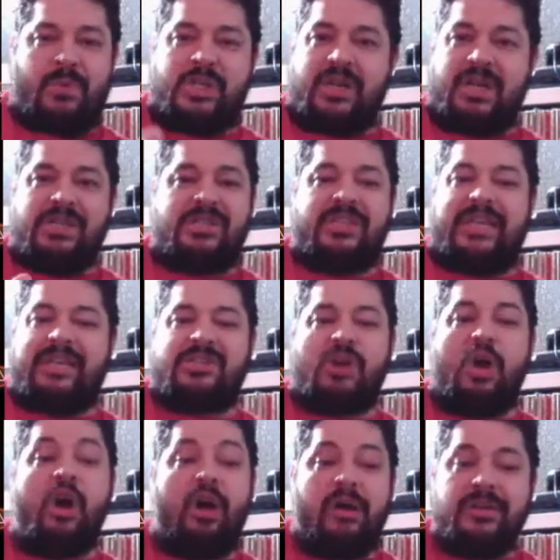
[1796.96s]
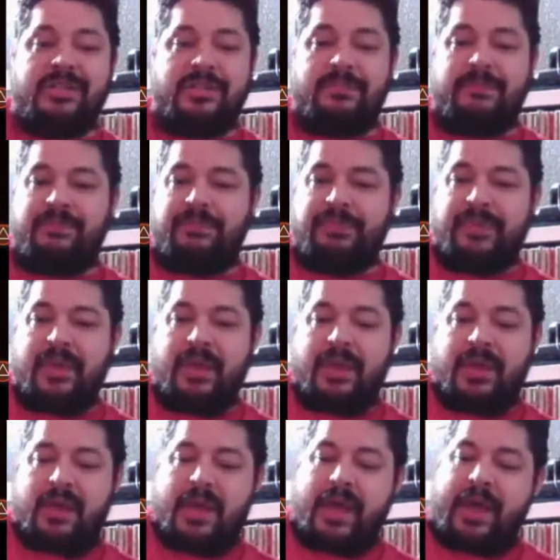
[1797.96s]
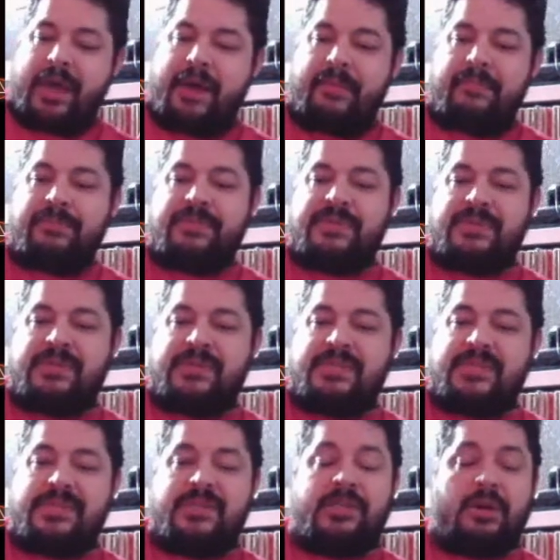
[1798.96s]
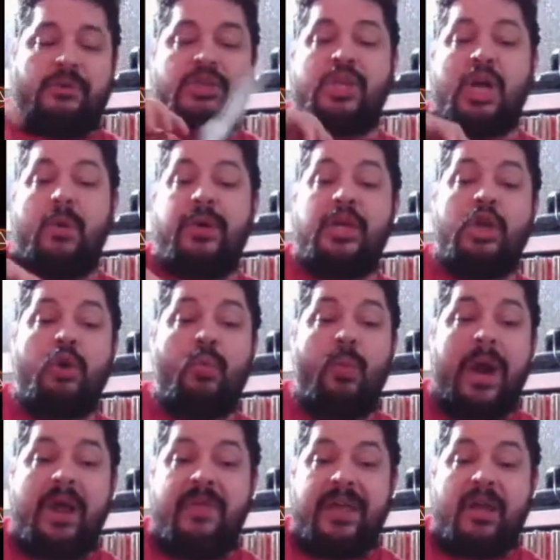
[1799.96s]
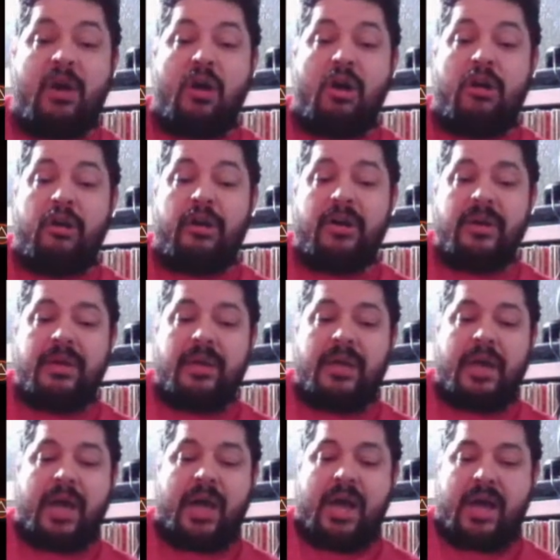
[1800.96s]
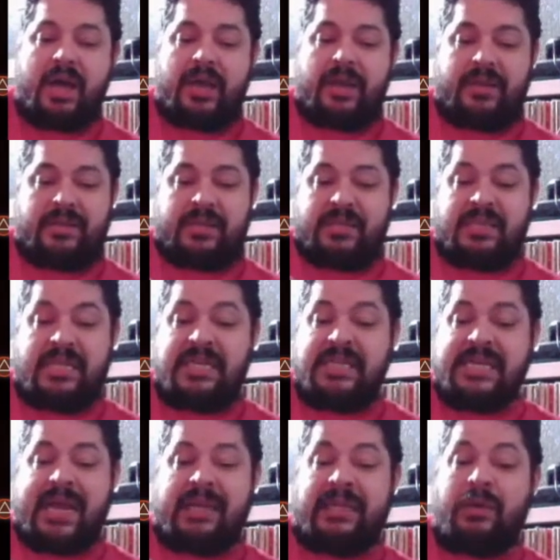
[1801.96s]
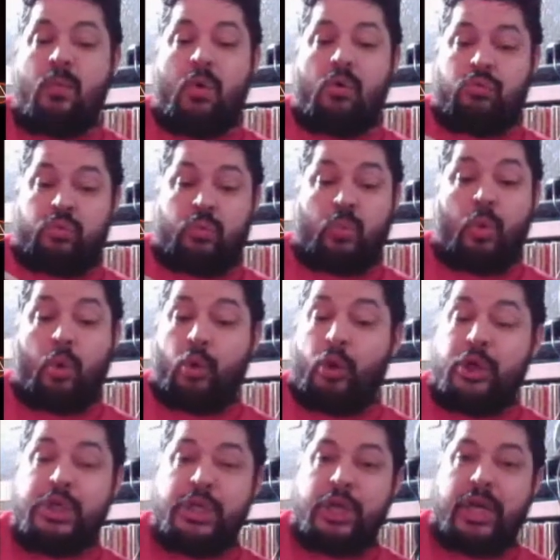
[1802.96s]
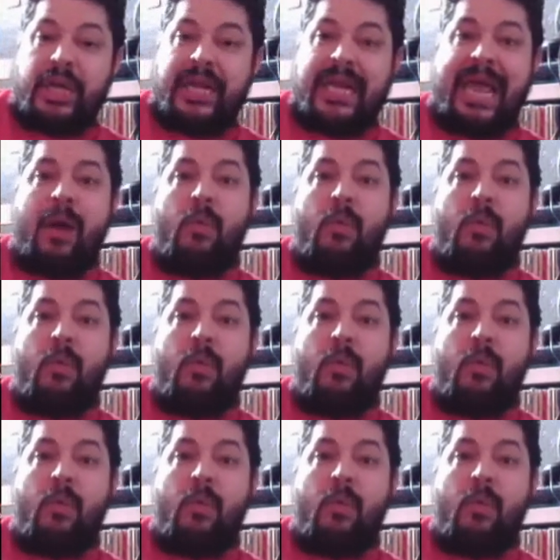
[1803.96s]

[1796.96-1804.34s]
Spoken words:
which I just think is awesome. Showing you where they are, detailing what rewards you're going to